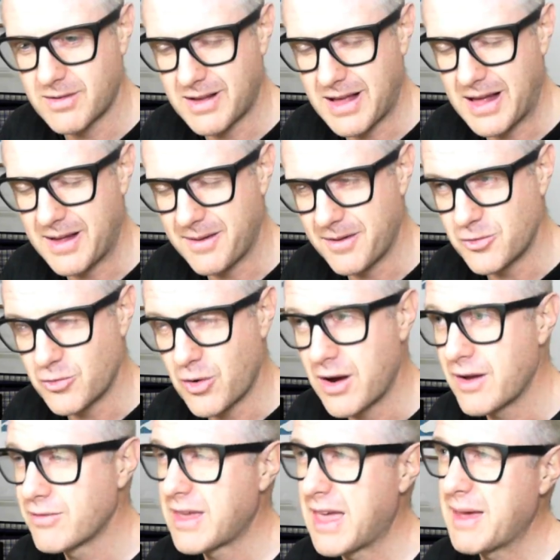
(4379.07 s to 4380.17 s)

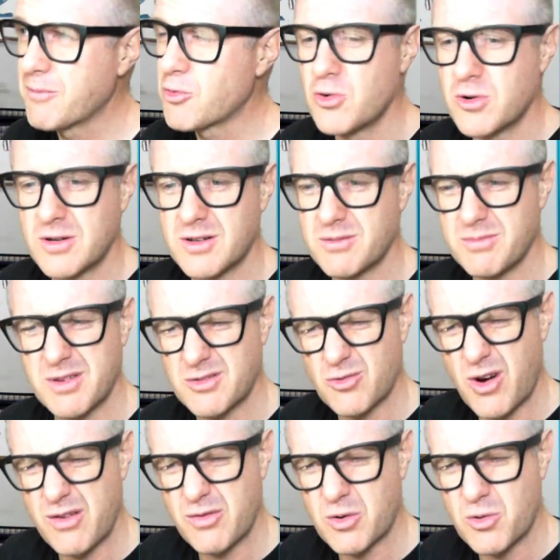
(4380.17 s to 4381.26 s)
camcorder,
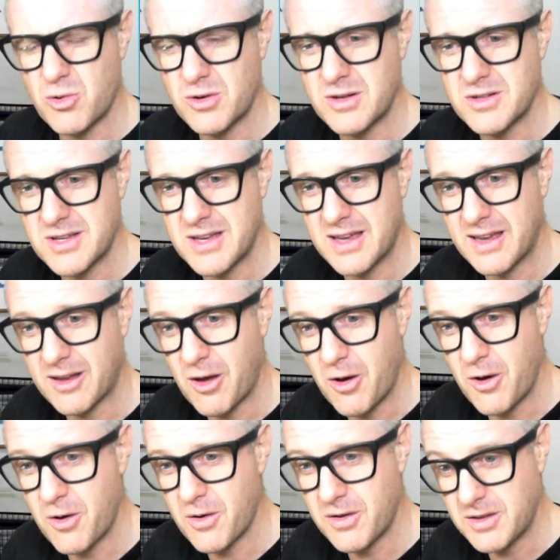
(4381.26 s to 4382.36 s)
drive recorder, saying
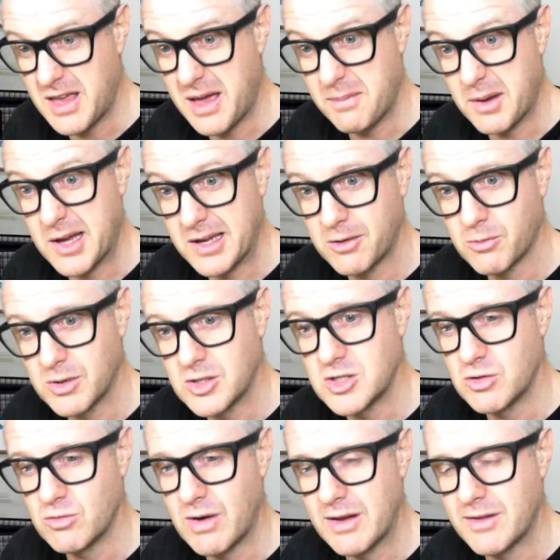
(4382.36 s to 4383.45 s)
"oh yabai" when
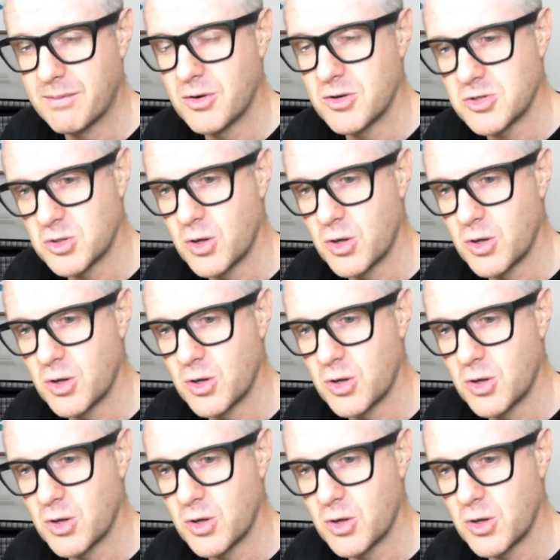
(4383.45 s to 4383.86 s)
she ran the person